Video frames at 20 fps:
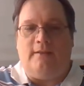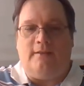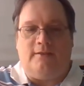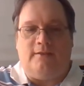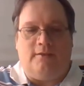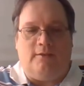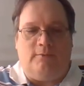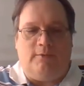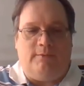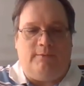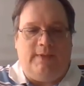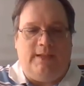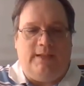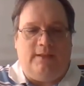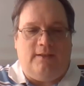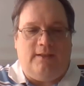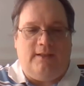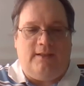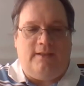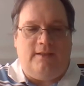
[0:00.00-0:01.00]
So when we
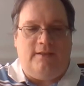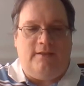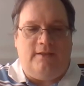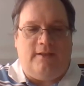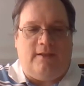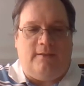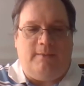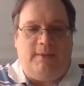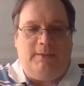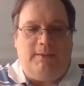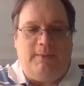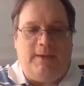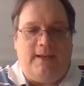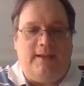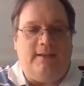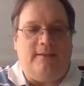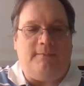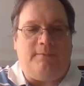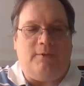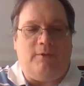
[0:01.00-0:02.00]
look at the Jeremy
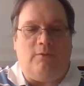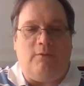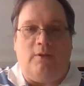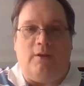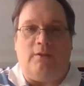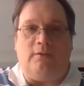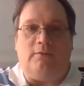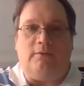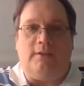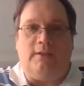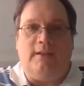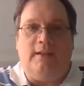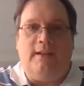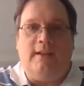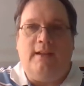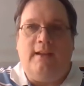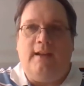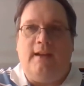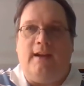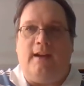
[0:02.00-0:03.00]
Bentham quote
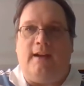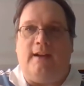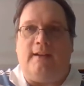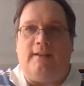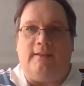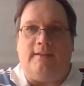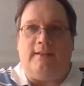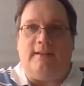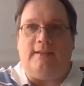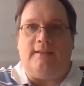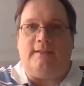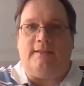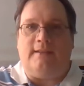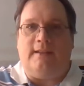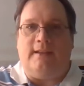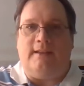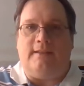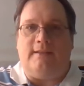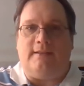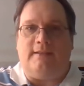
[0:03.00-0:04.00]
that
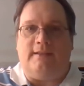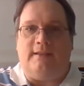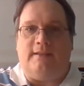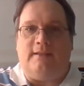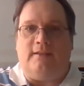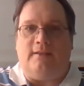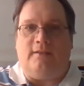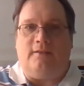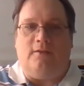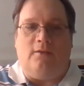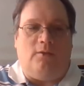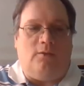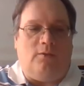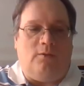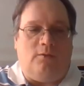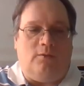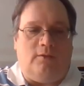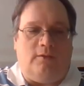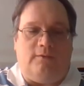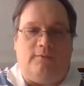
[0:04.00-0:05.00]
says that the
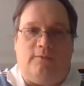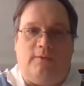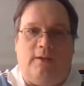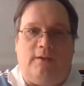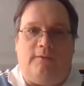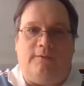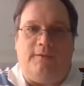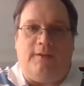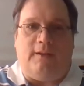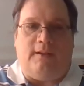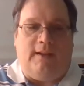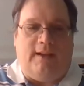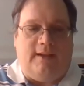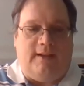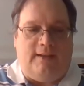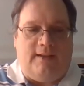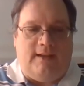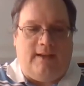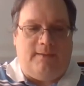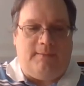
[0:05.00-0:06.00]
goal of welfare
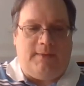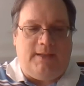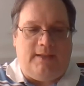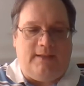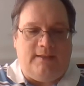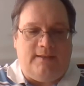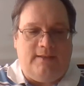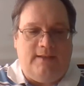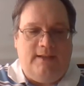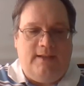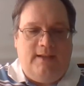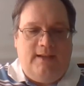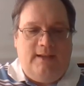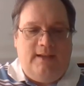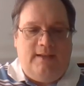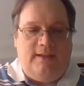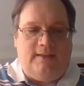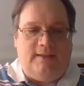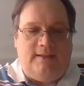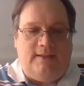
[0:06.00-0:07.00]
economics
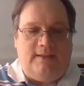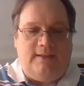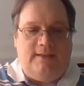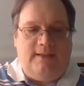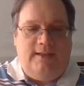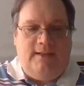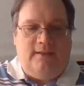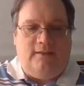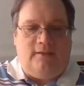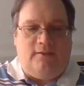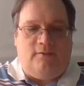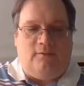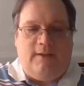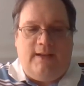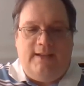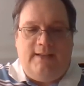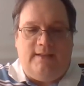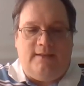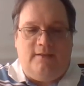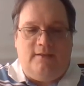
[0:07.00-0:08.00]
is to seek the
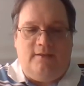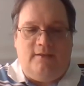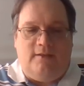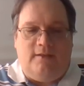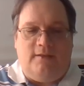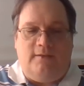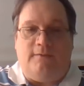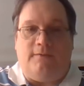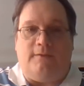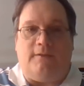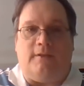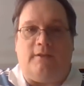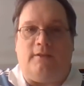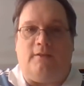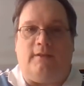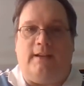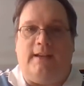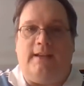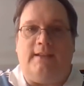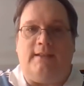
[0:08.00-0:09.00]
greatest good for the
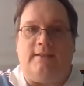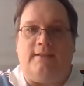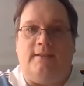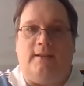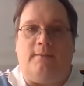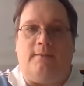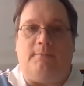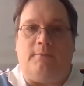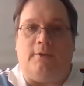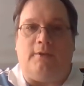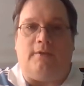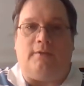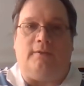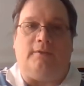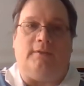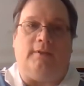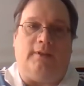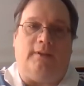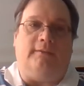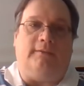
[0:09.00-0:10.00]
greatest number
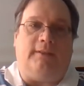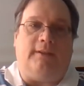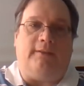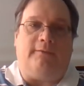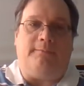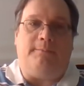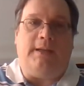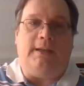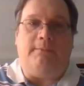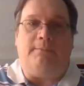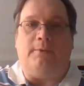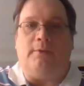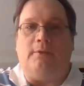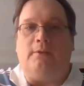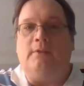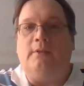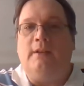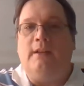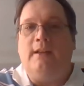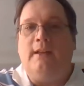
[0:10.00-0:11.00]
of
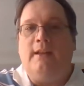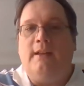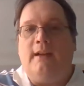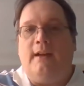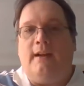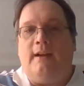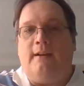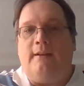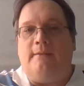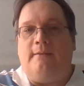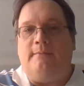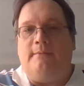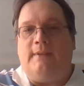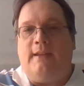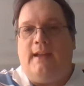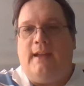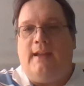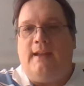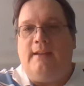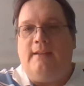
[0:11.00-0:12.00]
people,
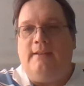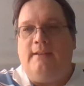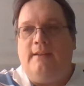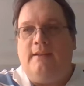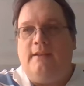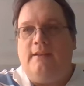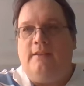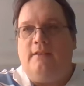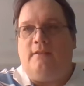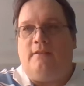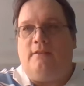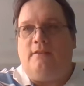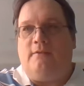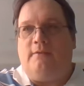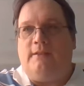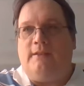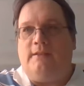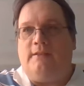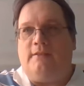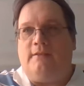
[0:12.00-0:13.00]
that you're
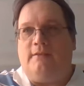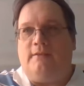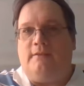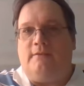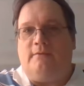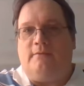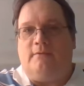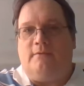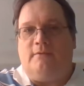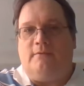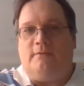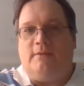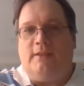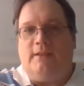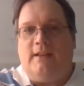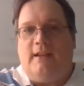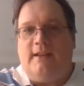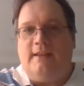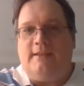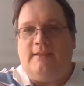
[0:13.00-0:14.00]
going to
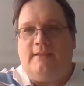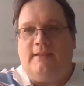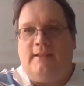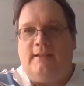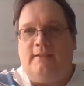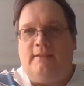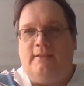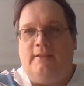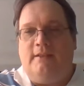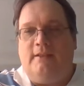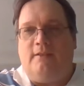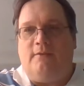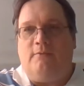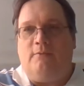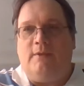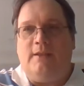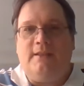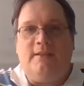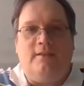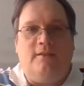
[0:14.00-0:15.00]
realize that,
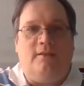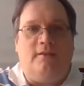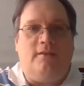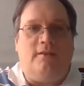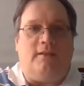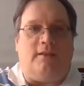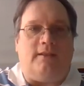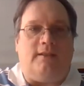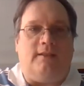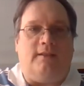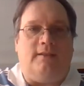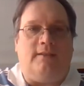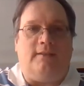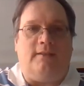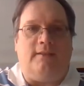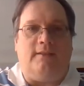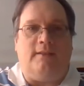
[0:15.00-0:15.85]
what's good?